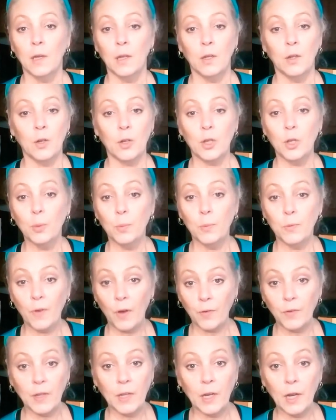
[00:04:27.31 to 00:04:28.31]

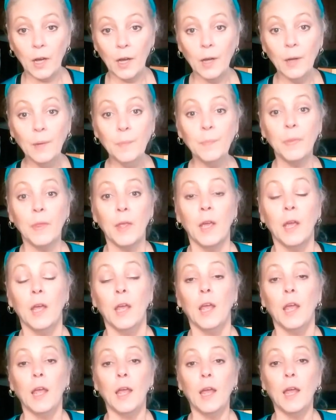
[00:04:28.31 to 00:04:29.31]
Velveeta,
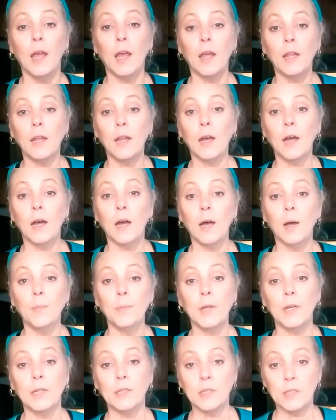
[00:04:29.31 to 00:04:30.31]
and
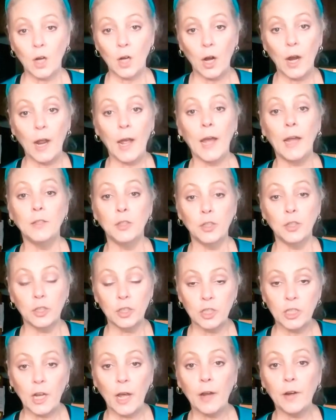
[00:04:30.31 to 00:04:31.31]
then start adding your
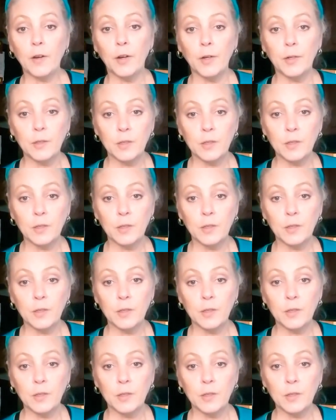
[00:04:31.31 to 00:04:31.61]
cheddar.